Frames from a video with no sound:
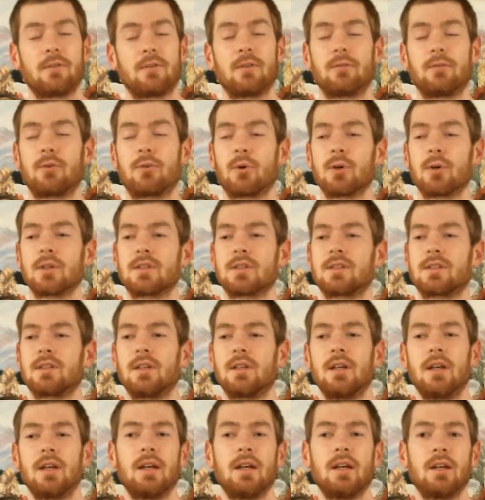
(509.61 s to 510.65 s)
And of course,
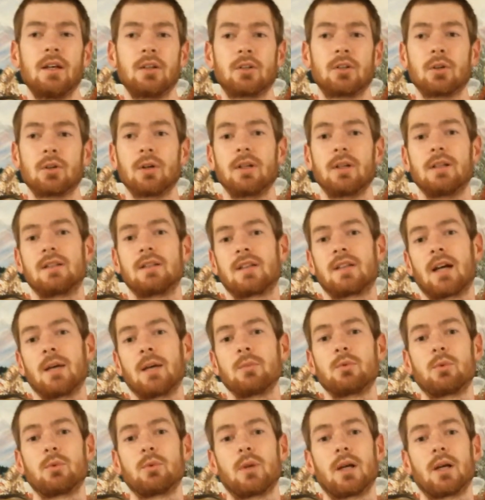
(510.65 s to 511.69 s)
during the
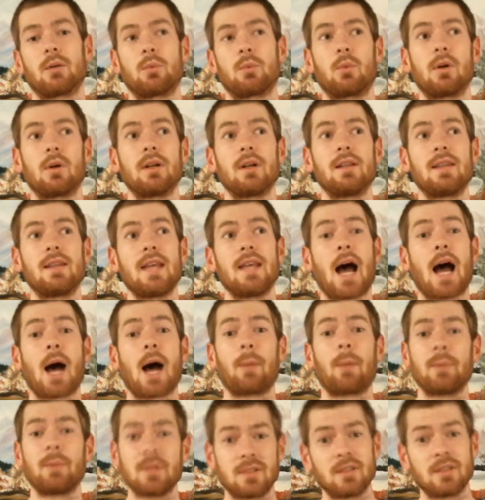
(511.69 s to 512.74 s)
times when I wanted the
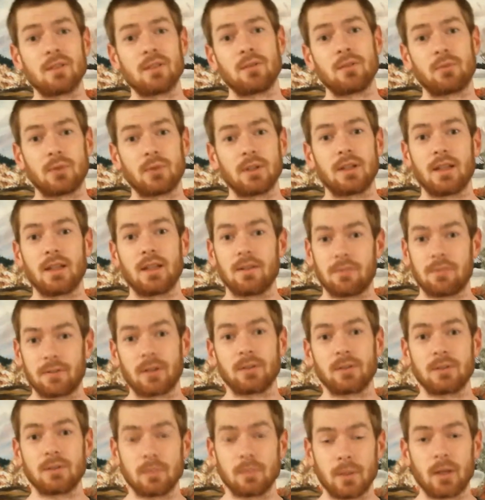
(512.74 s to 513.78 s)
opposite of what they
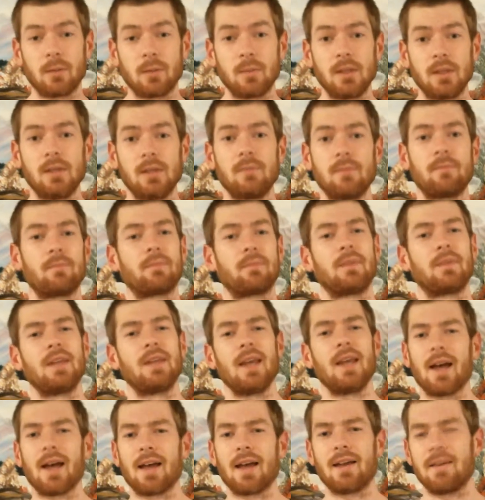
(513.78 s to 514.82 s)
felt about me,
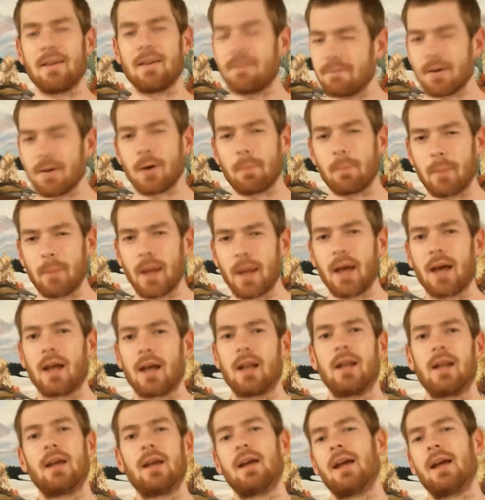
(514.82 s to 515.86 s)
yeah, it felt
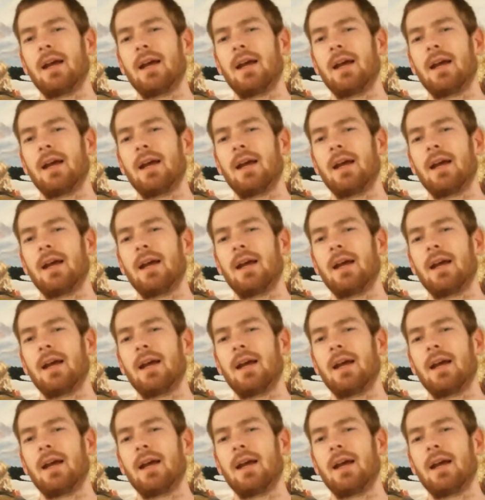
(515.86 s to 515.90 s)
bad.